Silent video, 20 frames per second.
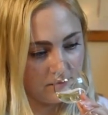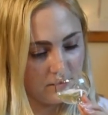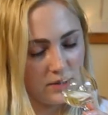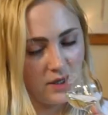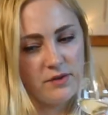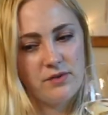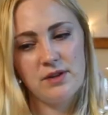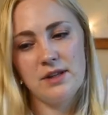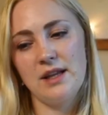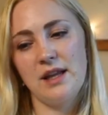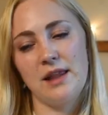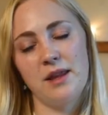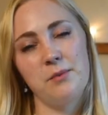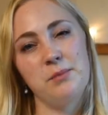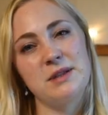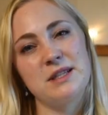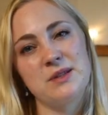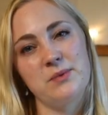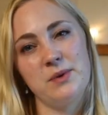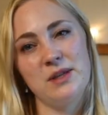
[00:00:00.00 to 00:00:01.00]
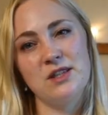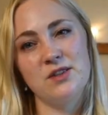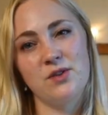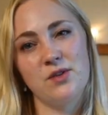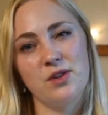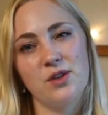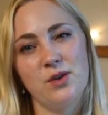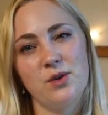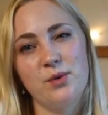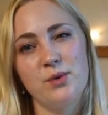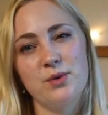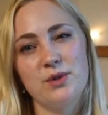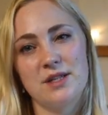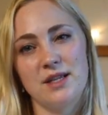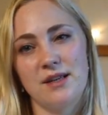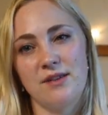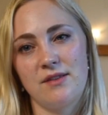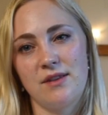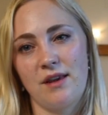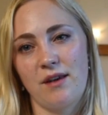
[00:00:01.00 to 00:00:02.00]
Definitely a little bit sweeter on the nose,
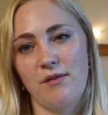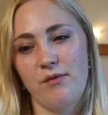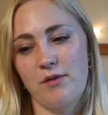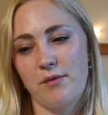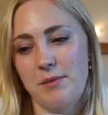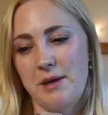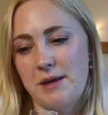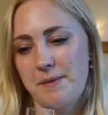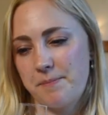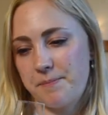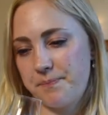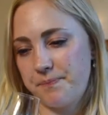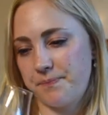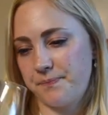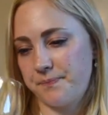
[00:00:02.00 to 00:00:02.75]
I think, for me.